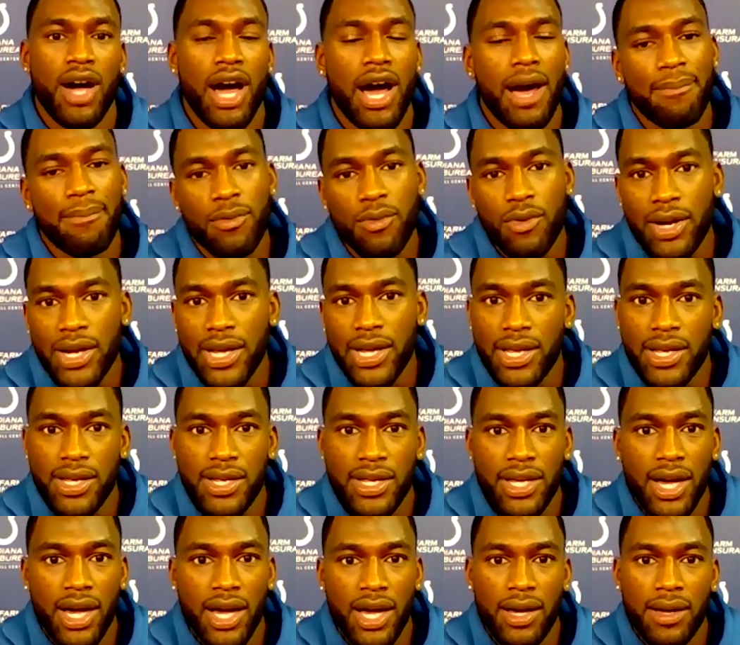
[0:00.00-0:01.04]
operate
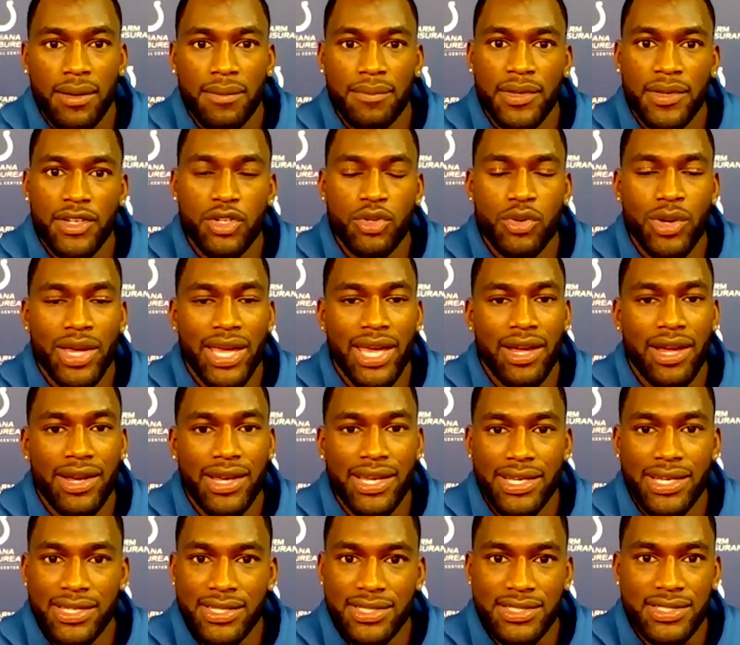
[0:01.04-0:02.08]
in new
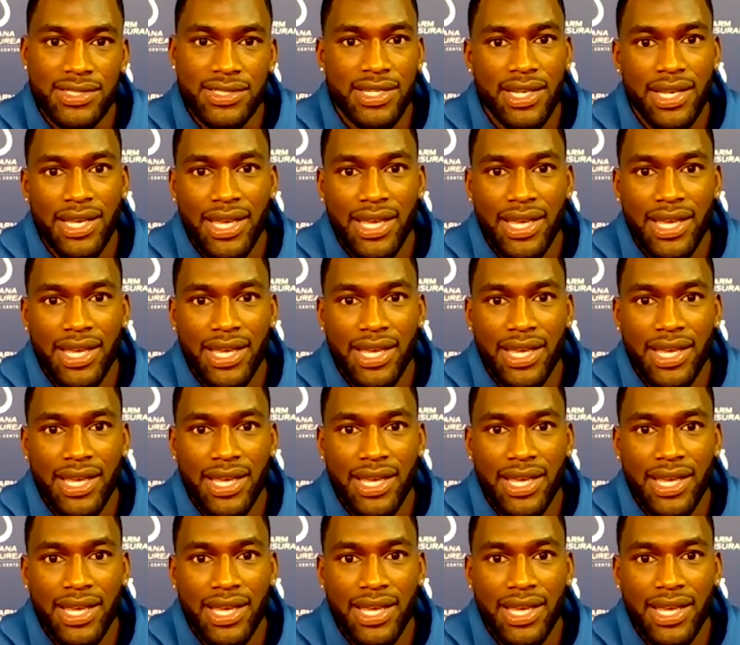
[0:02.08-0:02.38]
areas.